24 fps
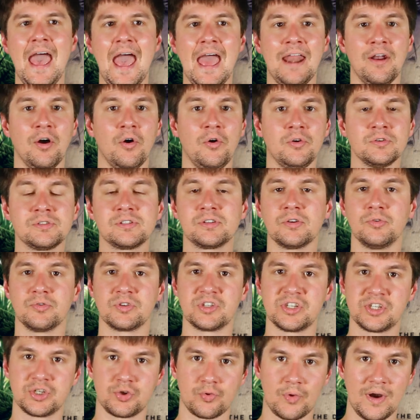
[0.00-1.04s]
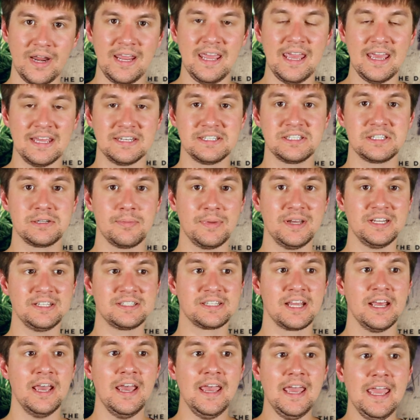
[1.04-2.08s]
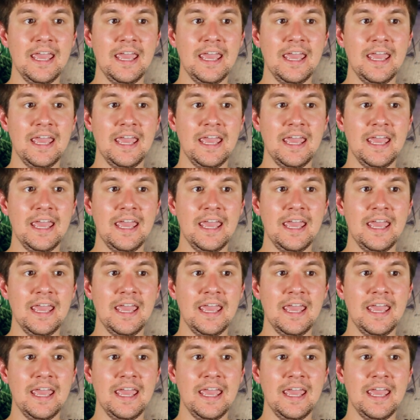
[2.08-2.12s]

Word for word: and also string instruments,